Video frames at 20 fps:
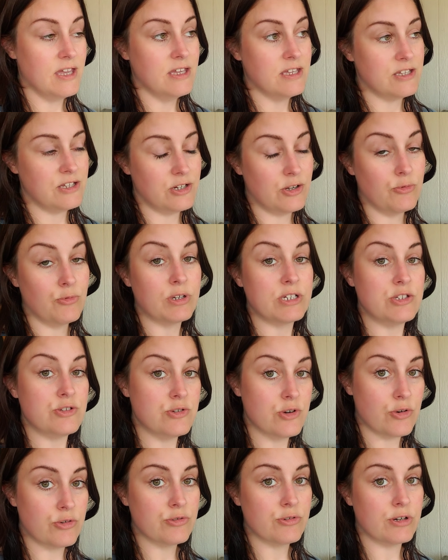You know, when you
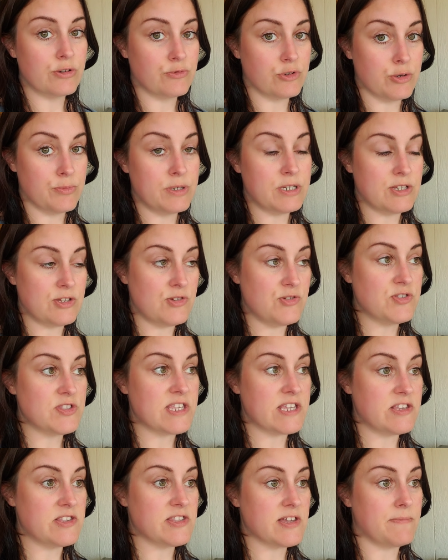go to a room and you
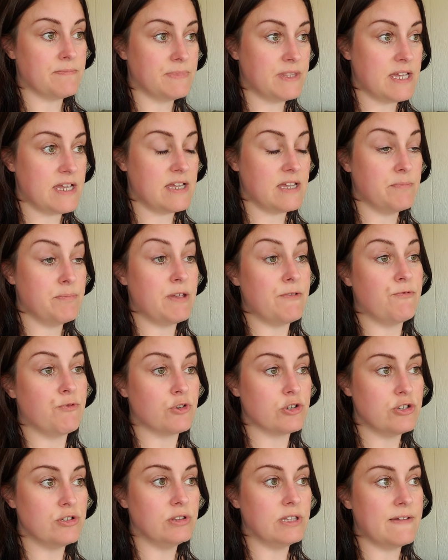see something, before
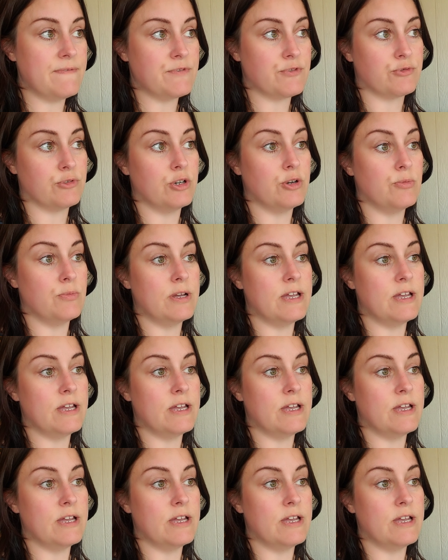you leave the room,